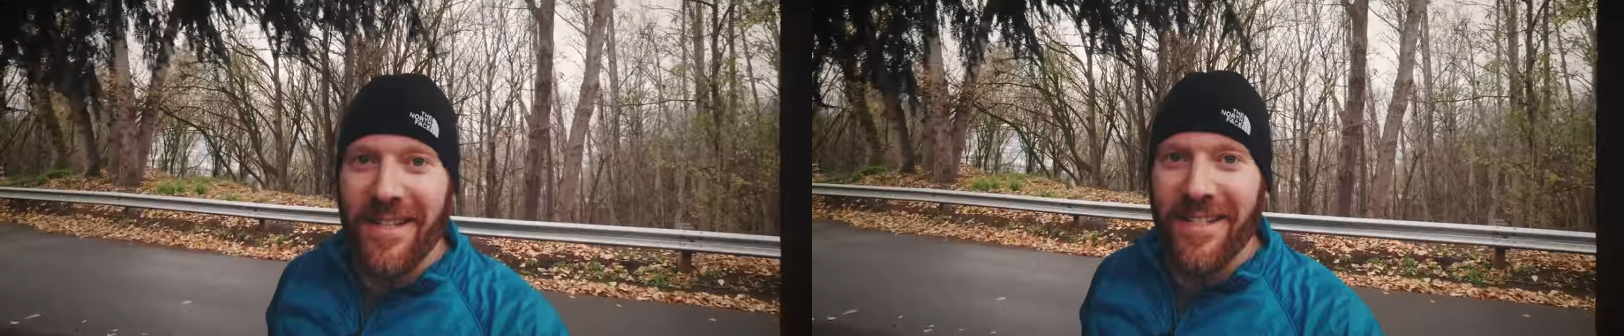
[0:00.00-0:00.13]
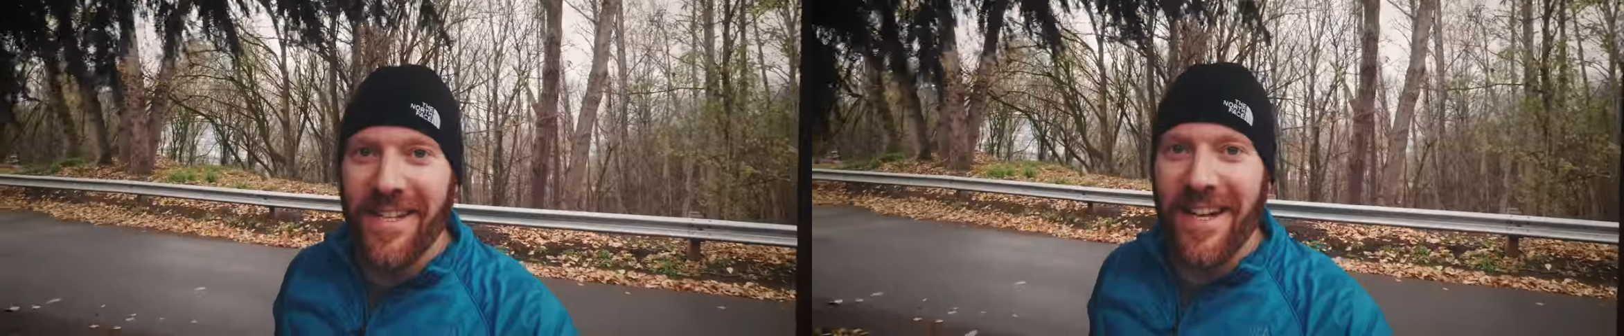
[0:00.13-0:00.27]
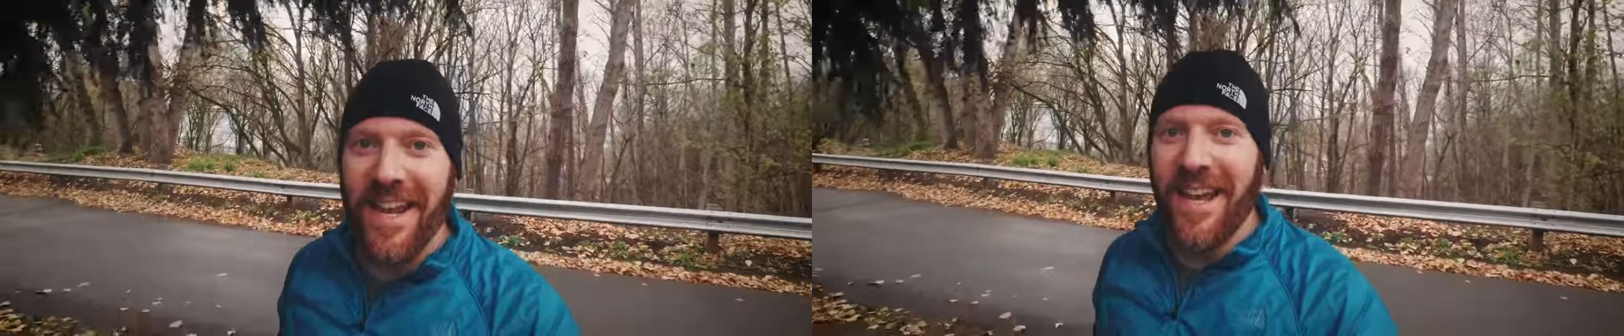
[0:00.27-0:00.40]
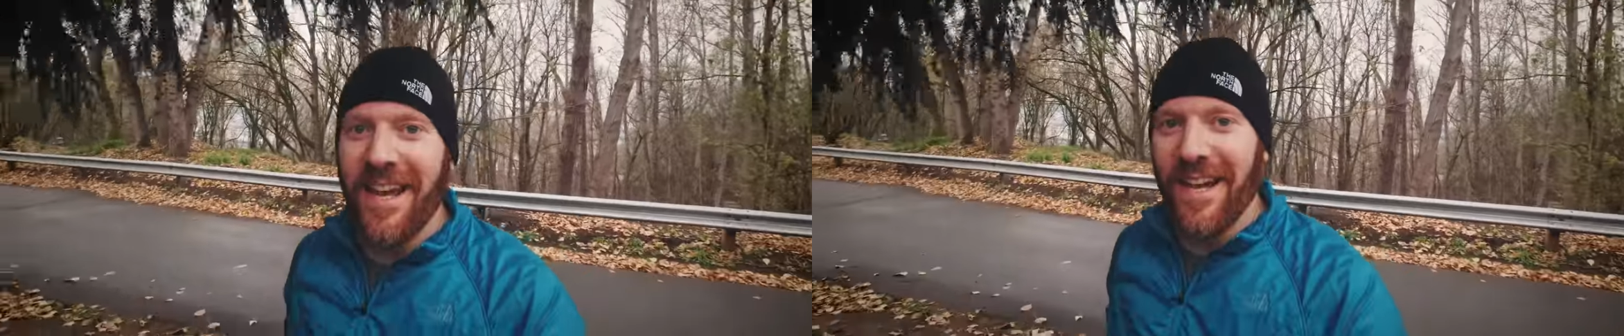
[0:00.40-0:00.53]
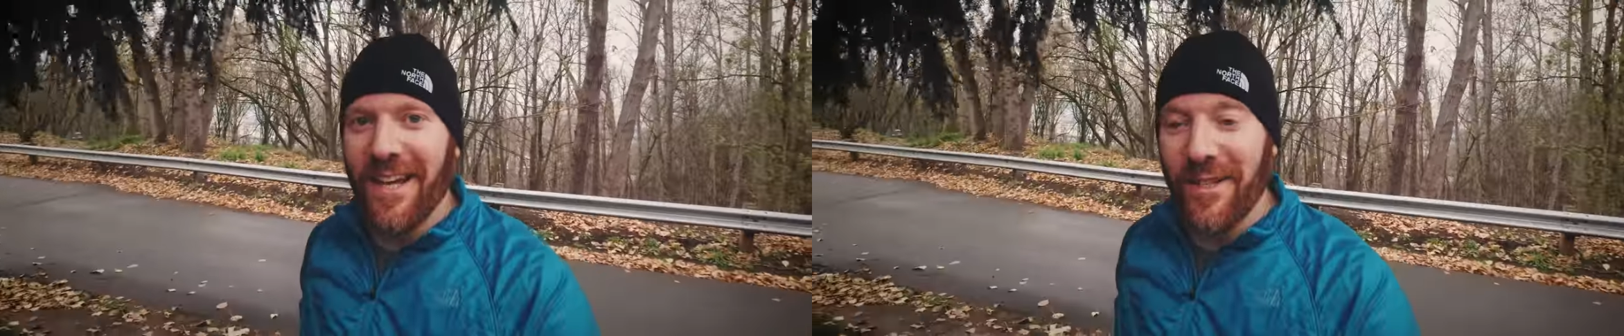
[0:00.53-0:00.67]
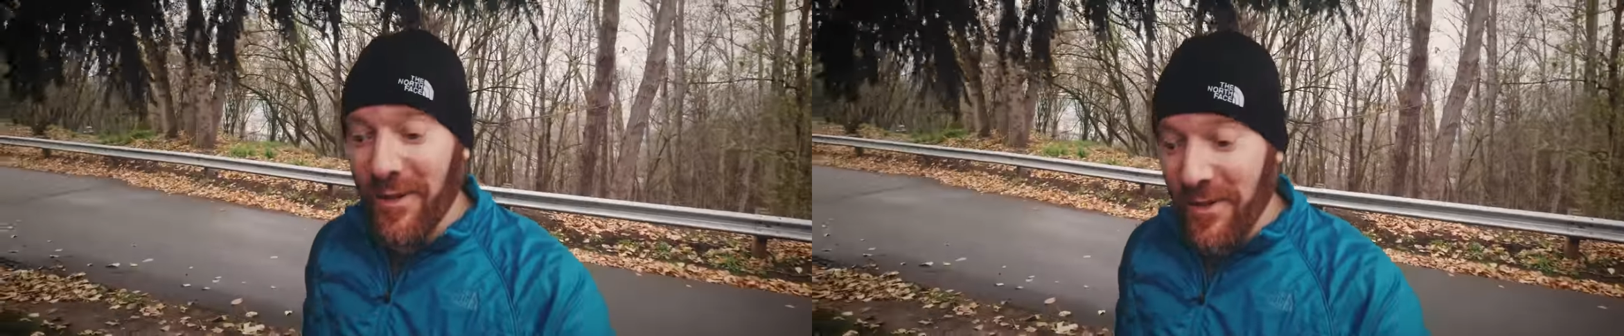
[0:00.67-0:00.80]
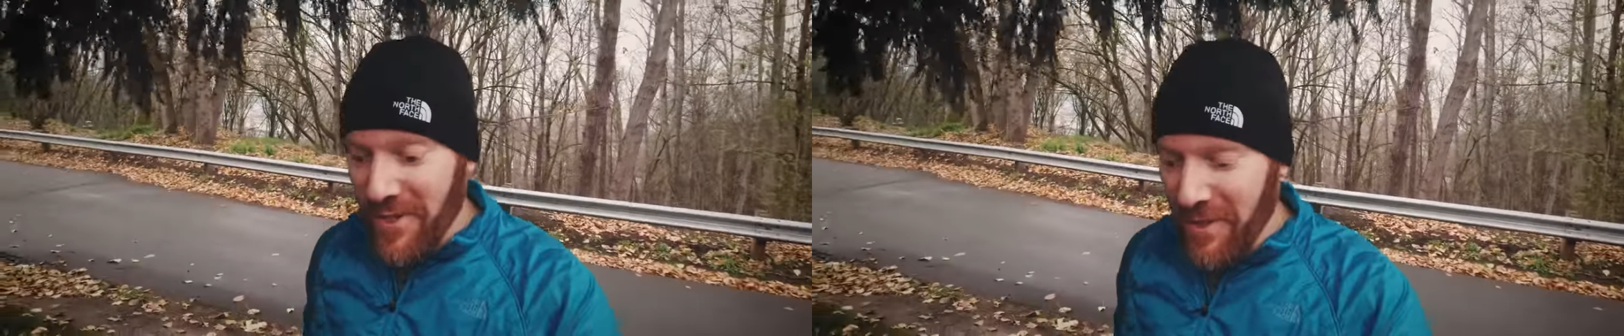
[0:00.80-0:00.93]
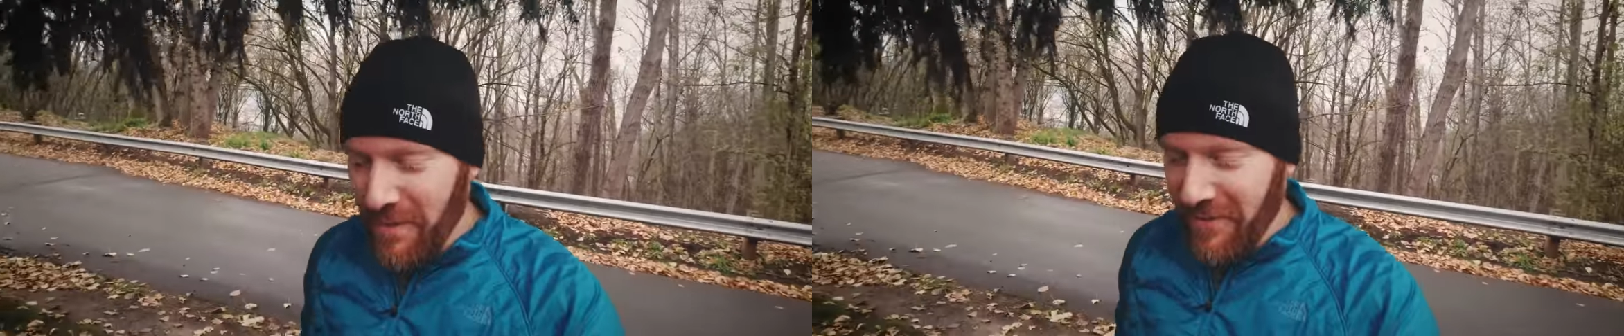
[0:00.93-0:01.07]
See, I
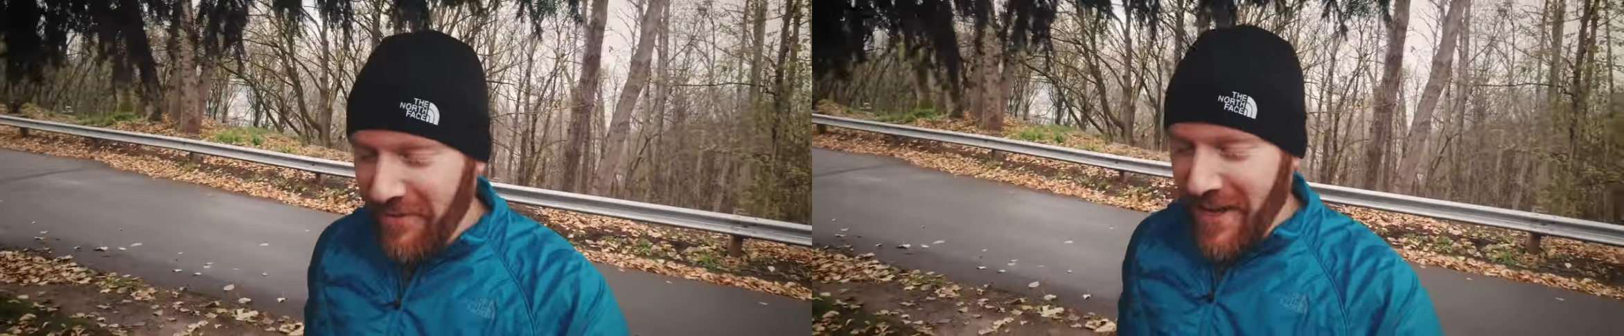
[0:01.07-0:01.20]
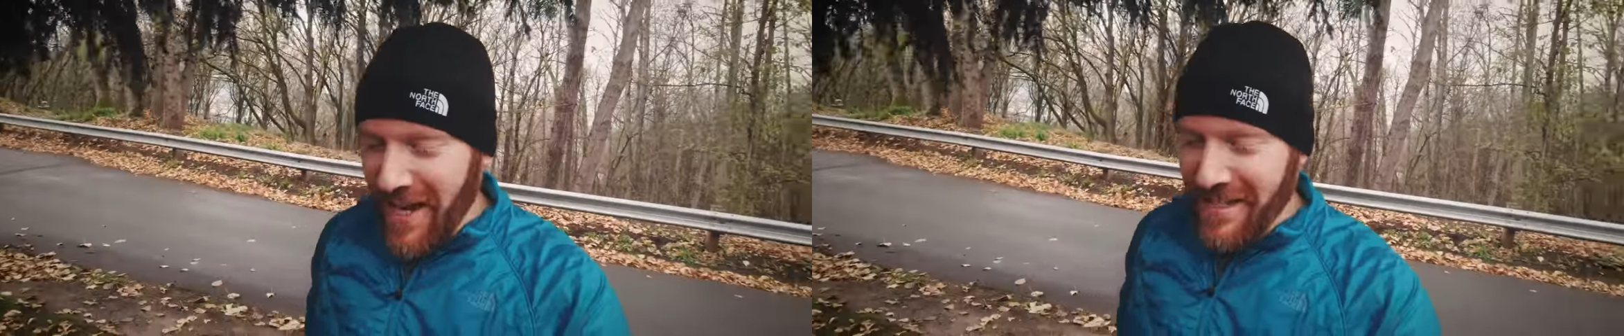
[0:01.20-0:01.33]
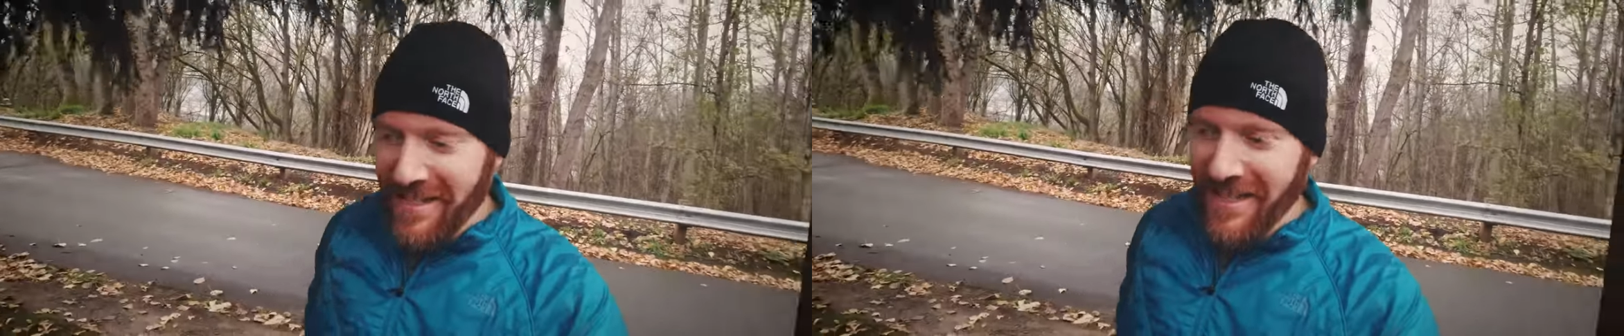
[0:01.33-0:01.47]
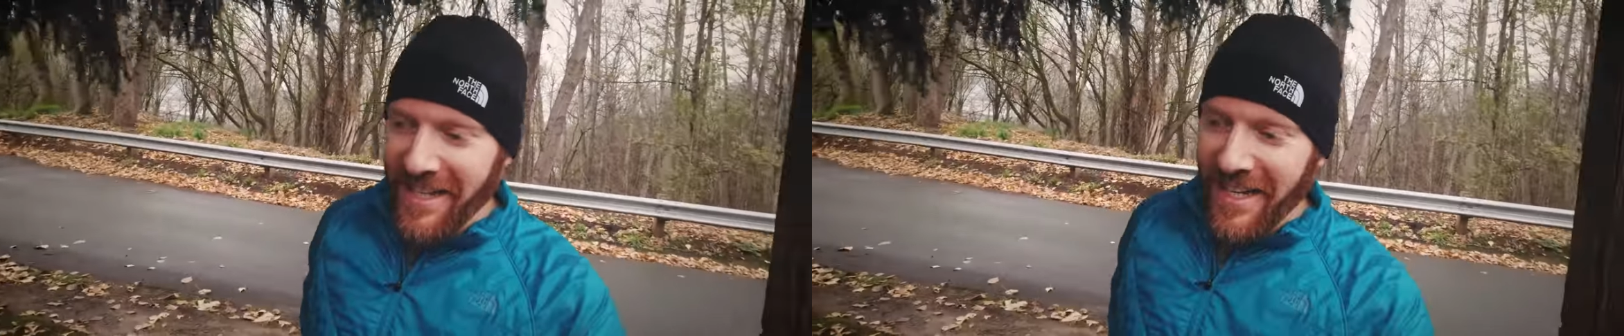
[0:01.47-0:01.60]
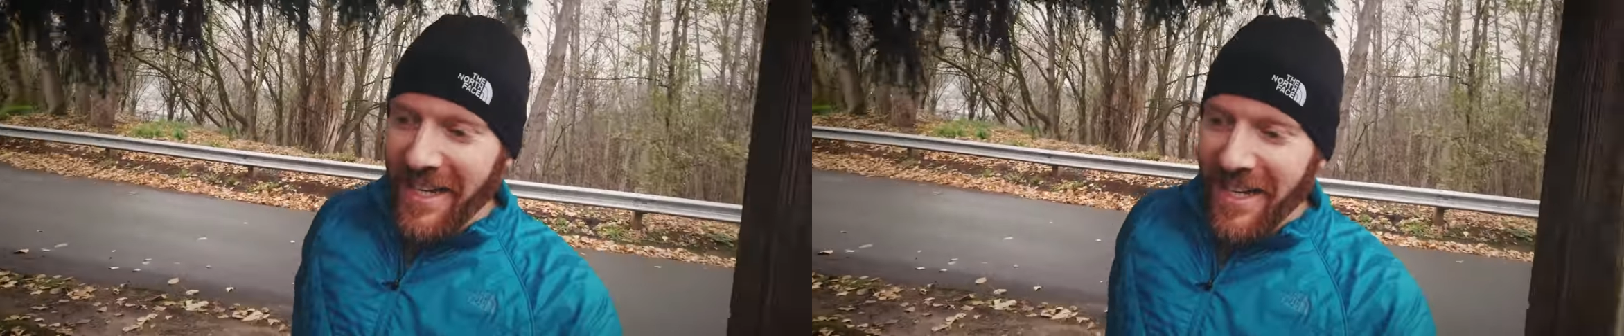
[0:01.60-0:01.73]
told you it'd be fast.